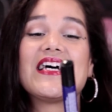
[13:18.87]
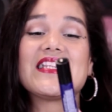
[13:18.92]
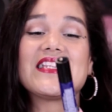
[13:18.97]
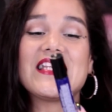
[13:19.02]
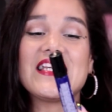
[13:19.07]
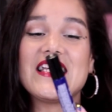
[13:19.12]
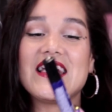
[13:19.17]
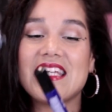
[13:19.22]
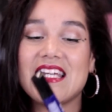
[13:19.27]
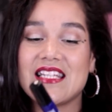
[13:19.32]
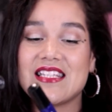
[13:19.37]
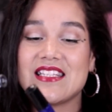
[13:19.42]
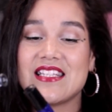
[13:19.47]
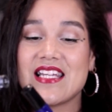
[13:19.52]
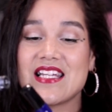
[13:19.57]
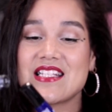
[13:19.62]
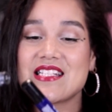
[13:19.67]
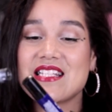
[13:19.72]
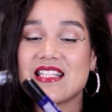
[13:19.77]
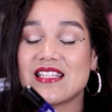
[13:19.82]
The
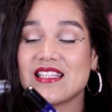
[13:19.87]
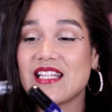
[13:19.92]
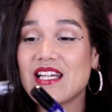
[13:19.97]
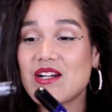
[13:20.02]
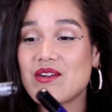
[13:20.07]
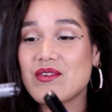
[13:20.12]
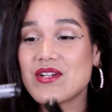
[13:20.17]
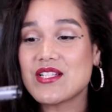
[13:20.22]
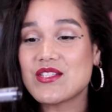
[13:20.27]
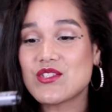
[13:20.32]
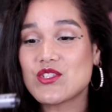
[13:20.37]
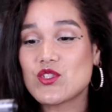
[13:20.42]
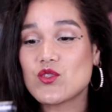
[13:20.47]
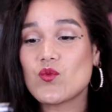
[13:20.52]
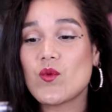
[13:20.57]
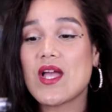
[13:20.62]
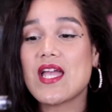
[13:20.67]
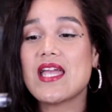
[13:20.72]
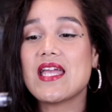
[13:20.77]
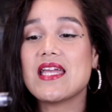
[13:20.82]
NYX Liquid
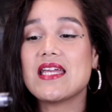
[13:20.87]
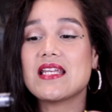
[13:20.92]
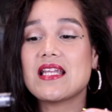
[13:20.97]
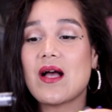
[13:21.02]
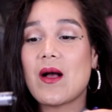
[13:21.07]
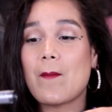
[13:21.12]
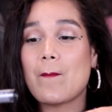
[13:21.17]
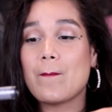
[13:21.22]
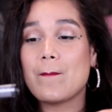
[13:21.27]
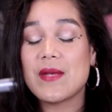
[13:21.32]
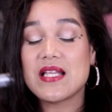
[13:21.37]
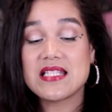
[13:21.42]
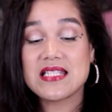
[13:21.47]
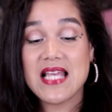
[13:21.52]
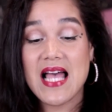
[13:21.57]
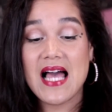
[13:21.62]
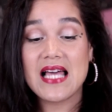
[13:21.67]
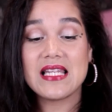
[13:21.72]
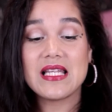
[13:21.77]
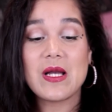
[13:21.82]
Suede
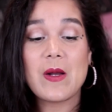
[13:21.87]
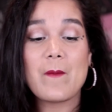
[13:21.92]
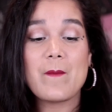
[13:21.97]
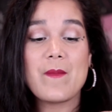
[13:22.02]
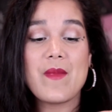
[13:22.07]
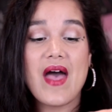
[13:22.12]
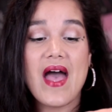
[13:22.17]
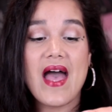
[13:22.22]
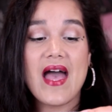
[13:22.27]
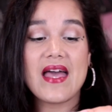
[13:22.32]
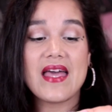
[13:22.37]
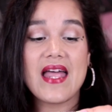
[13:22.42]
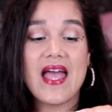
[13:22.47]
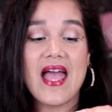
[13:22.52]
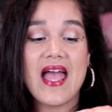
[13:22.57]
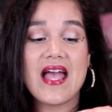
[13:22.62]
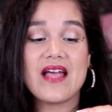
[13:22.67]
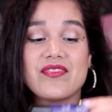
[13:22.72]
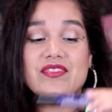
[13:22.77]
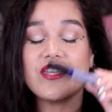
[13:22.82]
Metallic Matte
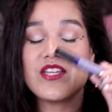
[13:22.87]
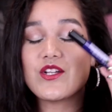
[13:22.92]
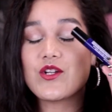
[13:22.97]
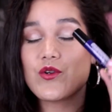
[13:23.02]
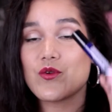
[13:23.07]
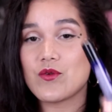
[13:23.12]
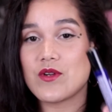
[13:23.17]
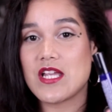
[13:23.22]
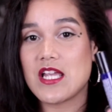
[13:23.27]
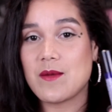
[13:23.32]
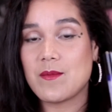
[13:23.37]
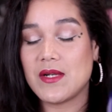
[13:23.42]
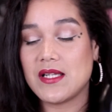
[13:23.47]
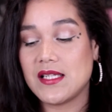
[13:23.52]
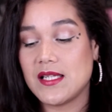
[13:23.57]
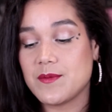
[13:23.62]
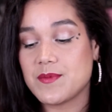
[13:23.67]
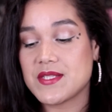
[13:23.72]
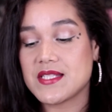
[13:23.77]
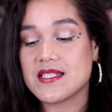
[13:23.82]
and the Cream
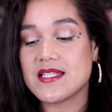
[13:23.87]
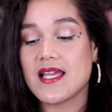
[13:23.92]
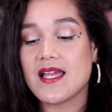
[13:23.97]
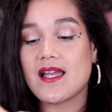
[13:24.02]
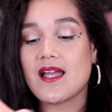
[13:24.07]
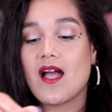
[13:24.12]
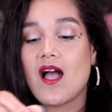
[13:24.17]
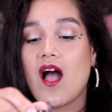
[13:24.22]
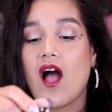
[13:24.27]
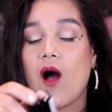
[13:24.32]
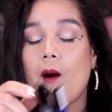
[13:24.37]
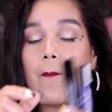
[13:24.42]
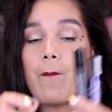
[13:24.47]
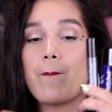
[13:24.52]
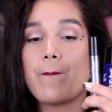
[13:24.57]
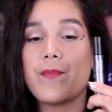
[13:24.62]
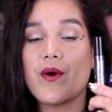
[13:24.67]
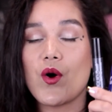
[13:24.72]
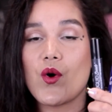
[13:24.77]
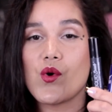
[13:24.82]
Lipstick.
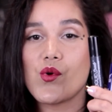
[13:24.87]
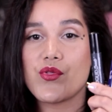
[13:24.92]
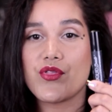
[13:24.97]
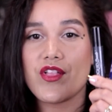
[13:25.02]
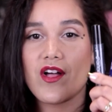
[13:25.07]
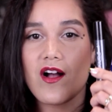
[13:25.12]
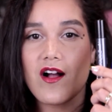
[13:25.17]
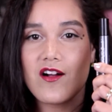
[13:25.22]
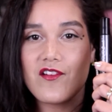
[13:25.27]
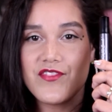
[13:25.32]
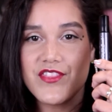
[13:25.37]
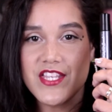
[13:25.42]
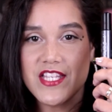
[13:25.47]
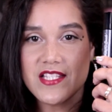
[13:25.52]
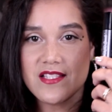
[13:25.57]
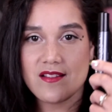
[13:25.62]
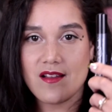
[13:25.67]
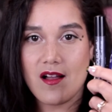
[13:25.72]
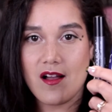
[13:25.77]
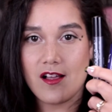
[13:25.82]
Both of
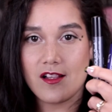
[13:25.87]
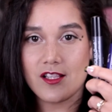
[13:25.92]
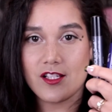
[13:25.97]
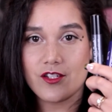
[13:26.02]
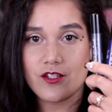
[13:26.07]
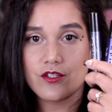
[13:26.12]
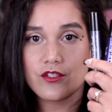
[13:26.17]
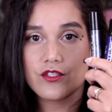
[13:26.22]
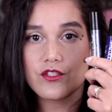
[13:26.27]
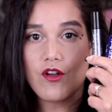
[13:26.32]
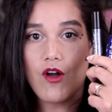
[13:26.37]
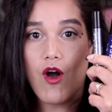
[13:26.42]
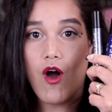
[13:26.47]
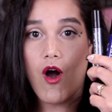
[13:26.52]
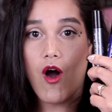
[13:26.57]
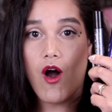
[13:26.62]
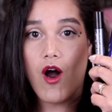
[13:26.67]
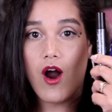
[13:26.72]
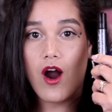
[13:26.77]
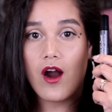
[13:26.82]
these colors
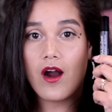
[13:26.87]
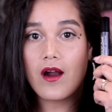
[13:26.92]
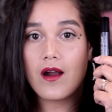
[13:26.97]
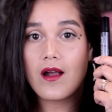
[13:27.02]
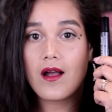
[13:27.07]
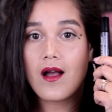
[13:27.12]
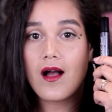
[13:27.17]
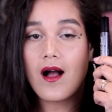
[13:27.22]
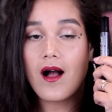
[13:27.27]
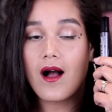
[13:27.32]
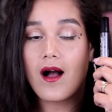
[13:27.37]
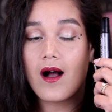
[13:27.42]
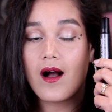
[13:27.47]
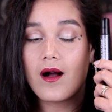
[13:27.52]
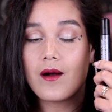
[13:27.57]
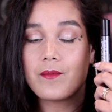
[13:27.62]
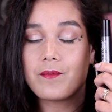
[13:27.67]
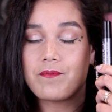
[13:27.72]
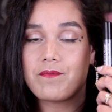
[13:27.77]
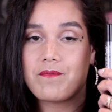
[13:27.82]
are
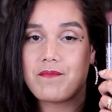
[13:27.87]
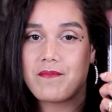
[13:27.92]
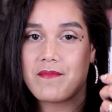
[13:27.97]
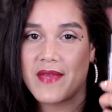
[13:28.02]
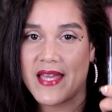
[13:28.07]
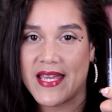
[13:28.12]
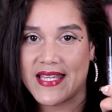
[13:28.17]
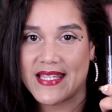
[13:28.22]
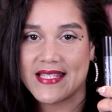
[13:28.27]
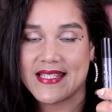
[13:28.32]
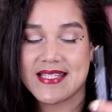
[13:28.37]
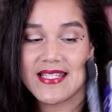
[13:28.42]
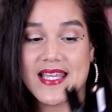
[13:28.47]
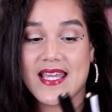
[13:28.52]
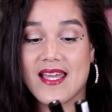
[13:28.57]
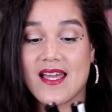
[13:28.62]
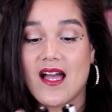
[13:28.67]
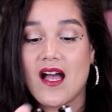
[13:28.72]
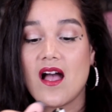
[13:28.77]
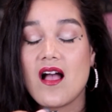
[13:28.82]

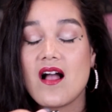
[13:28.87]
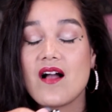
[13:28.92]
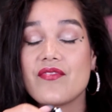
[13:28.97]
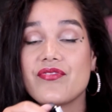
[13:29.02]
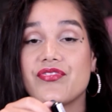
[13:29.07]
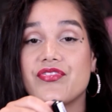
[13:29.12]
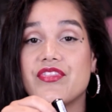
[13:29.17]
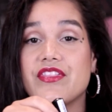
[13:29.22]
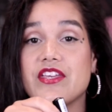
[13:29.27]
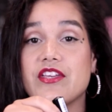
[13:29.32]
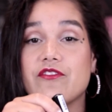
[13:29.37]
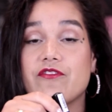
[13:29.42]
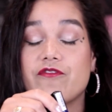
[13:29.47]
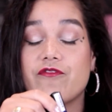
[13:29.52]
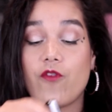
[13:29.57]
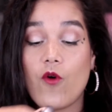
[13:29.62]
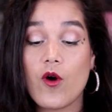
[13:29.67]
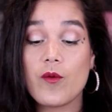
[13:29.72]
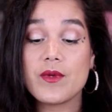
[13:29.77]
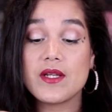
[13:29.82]
amazing. The
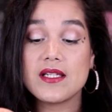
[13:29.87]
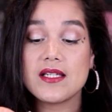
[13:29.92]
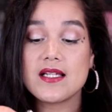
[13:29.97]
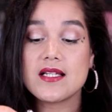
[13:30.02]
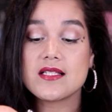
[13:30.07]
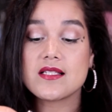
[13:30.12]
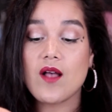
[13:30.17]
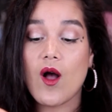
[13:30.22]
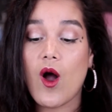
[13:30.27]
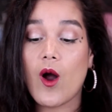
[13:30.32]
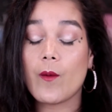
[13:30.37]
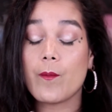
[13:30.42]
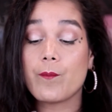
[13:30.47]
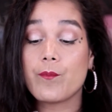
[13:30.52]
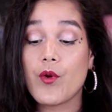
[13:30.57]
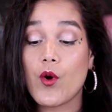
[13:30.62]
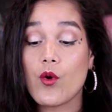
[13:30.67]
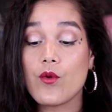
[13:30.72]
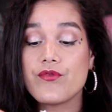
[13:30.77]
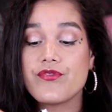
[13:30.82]
formulas are
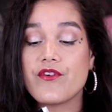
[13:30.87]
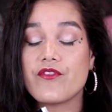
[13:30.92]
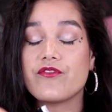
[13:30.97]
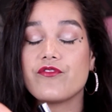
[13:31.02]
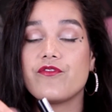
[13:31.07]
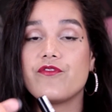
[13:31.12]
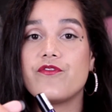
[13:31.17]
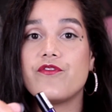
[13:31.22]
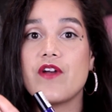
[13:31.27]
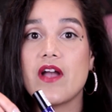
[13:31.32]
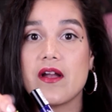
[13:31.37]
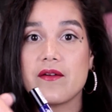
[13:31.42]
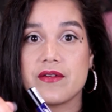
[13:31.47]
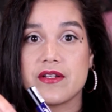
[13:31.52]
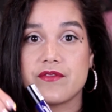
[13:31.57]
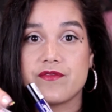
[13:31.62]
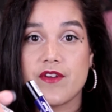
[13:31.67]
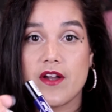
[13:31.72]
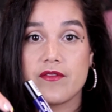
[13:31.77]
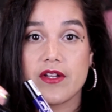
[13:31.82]
both very,
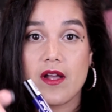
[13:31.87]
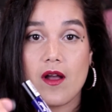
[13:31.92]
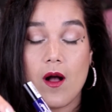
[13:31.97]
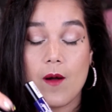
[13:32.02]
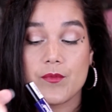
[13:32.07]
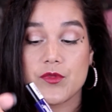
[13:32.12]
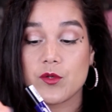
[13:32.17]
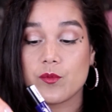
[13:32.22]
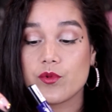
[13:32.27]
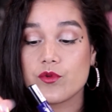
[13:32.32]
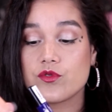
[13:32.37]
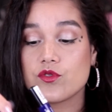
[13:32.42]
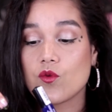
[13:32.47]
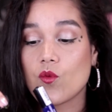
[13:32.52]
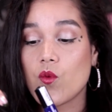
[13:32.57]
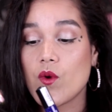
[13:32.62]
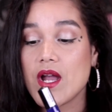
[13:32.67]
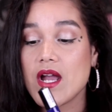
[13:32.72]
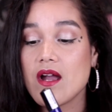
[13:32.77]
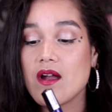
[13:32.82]
very comfortable to
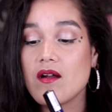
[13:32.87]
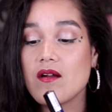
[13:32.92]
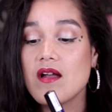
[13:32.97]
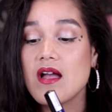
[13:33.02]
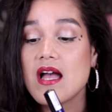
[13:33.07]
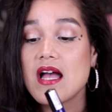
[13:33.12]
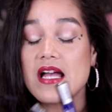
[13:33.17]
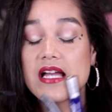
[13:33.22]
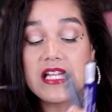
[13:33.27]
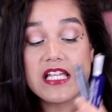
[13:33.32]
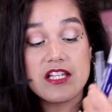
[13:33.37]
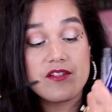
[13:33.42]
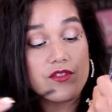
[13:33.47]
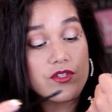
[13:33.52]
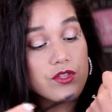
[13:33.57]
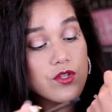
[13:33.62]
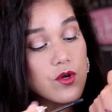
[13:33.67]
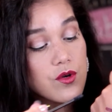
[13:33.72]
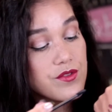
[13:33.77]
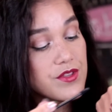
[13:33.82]
wear.
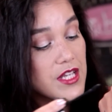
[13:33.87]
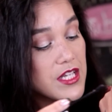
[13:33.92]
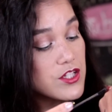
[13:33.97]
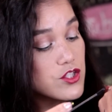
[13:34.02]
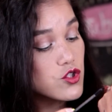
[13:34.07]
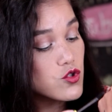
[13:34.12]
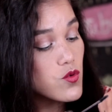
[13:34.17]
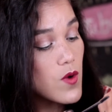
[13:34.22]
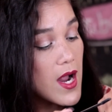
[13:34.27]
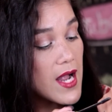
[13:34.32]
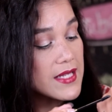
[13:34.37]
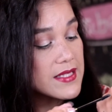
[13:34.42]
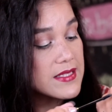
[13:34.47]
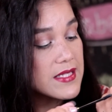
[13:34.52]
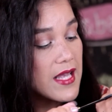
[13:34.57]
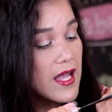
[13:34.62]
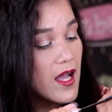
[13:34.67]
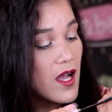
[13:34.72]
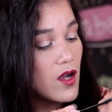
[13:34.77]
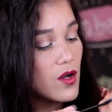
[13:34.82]
Even though they dry
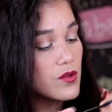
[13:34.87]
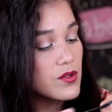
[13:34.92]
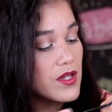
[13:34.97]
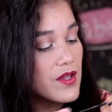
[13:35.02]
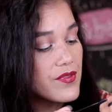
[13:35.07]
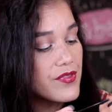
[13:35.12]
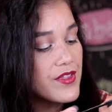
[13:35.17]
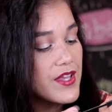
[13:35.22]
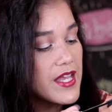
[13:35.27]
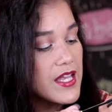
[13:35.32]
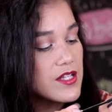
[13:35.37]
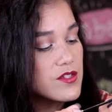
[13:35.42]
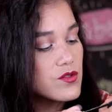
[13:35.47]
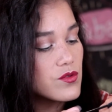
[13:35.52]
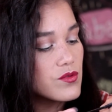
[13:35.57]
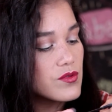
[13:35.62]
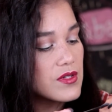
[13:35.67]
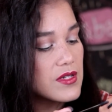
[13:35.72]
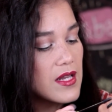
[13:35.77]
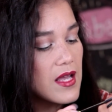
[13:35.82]
down, they
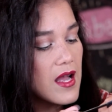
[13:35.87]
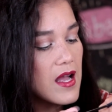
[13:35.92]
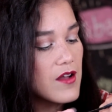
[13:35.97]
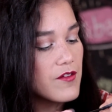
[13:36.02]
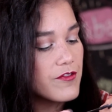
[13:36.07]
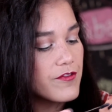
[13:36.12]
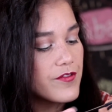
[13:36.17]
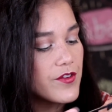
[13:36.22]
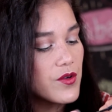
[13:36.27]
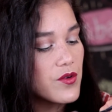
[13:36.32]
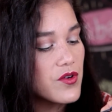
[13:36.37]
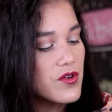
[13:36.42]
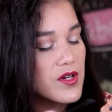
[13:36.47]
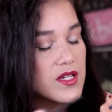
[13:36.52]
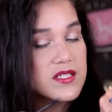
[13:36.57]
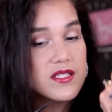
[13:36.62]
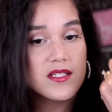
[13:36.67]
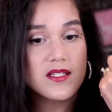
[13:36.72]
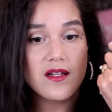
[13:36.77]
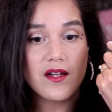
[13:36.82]
do not feel
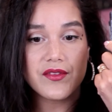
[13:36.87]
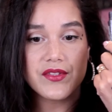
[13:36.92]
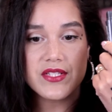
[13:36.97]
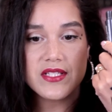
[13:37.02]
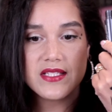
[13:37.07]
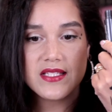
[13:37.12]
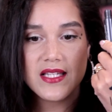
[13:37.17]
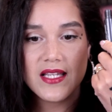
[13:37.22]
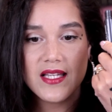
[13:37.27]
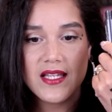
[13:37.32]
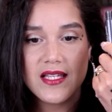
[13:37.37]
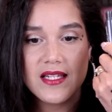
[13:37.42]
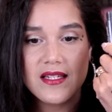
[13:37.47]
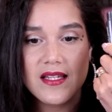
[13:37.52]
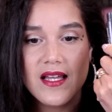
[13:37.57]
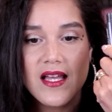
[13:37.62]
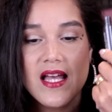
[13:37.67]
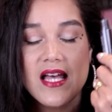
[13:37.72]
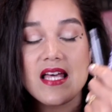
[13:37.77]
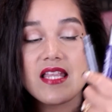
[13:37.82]
crusty on the
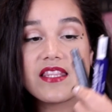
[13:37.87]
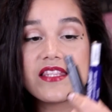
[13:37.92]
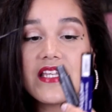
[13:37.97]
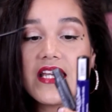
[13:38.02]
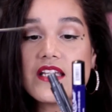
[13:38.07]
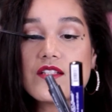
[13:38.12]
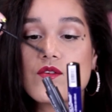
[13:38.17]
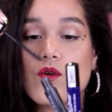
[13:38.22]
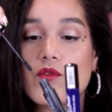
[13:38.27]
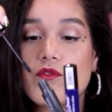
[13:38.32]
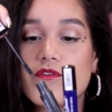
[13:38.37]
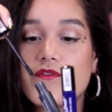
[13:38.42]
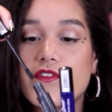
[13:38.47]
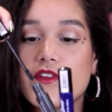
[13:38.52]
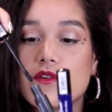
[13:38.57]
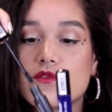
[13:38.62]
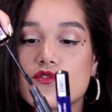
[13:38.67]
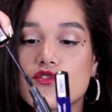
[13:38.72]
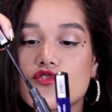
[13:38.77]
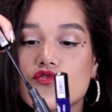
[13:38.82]
skin. They don't
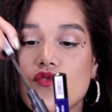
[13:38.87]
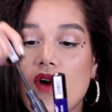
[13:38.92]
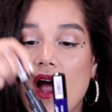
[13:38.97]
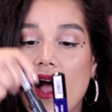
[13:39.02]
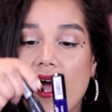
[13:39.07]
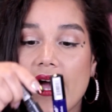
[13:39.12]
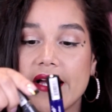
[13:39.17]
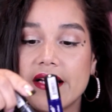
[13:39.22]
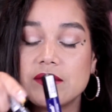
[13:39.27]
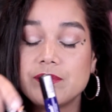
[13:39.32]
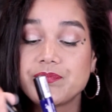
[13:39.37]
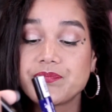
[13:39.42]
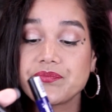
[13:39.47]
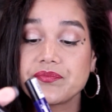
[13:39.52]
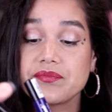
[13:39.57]
feel dry.